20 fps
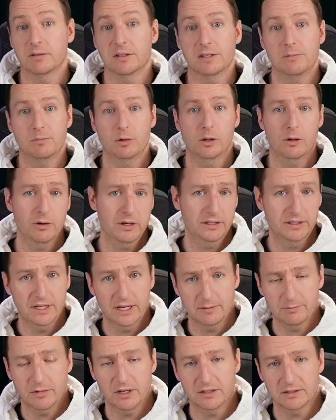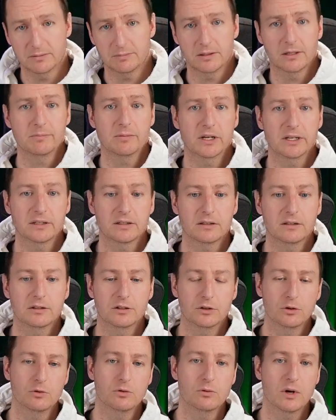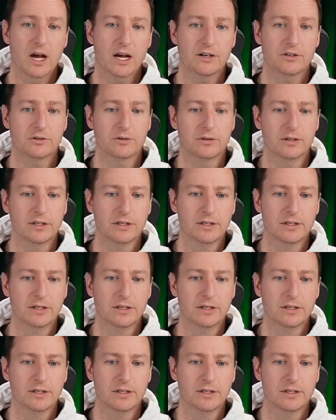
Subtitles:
deployed that Bicep template to Azure.